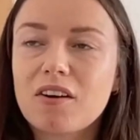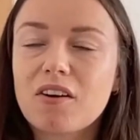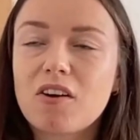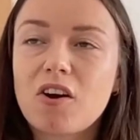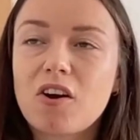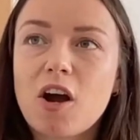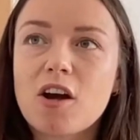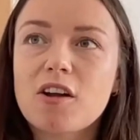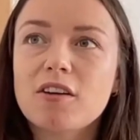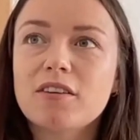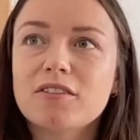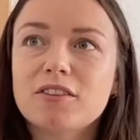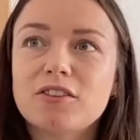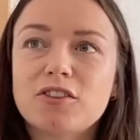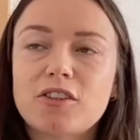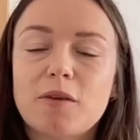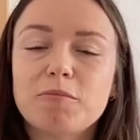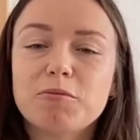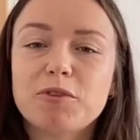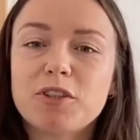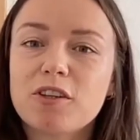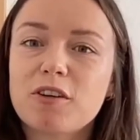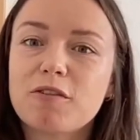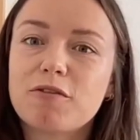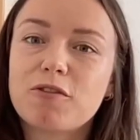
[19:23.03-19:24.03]

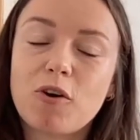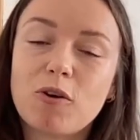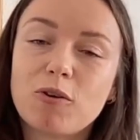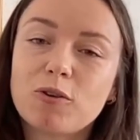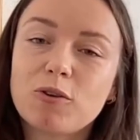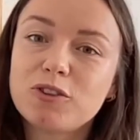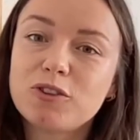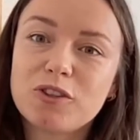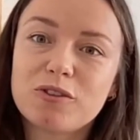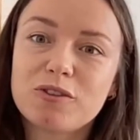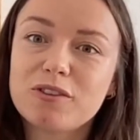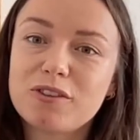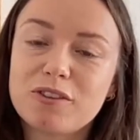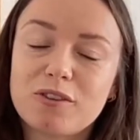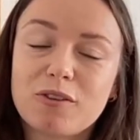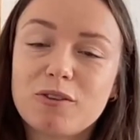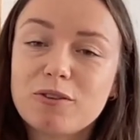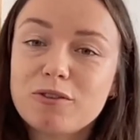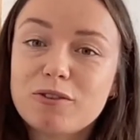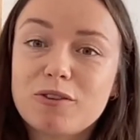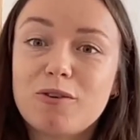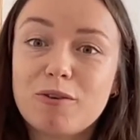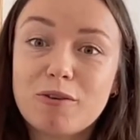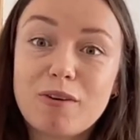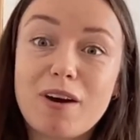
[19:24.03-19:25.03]
consumption of culture is
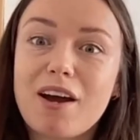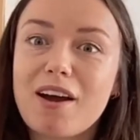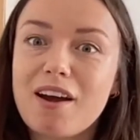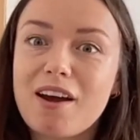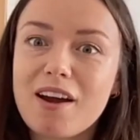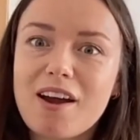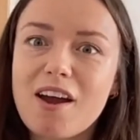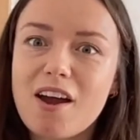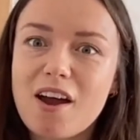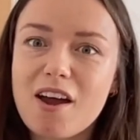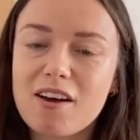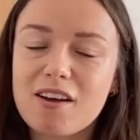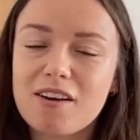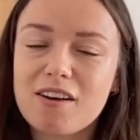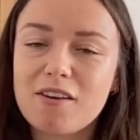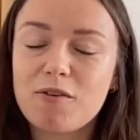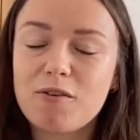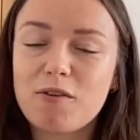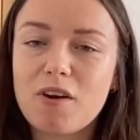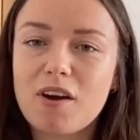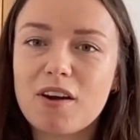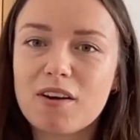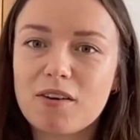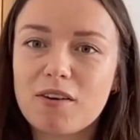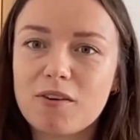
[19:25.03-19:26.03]
also
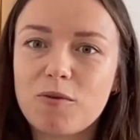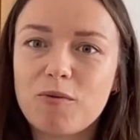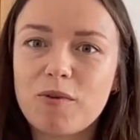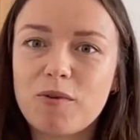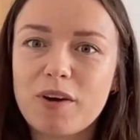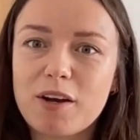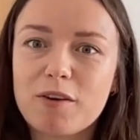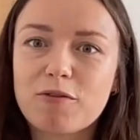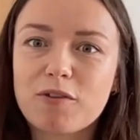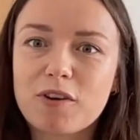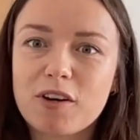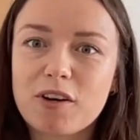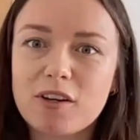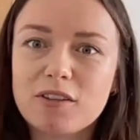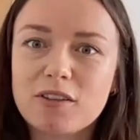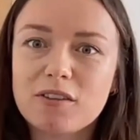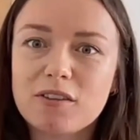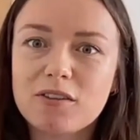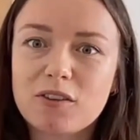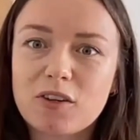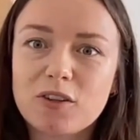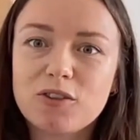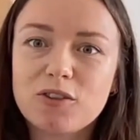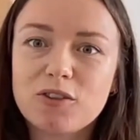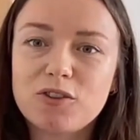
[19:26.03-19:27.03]
a way of
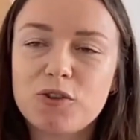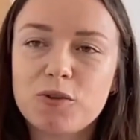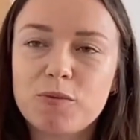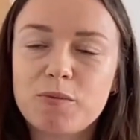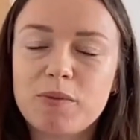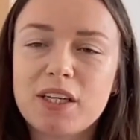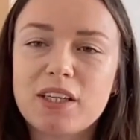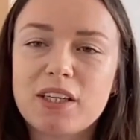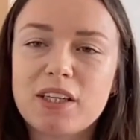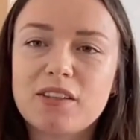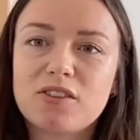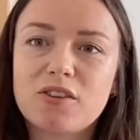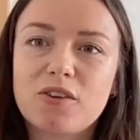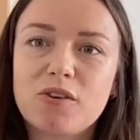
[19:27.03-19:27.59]
consuming.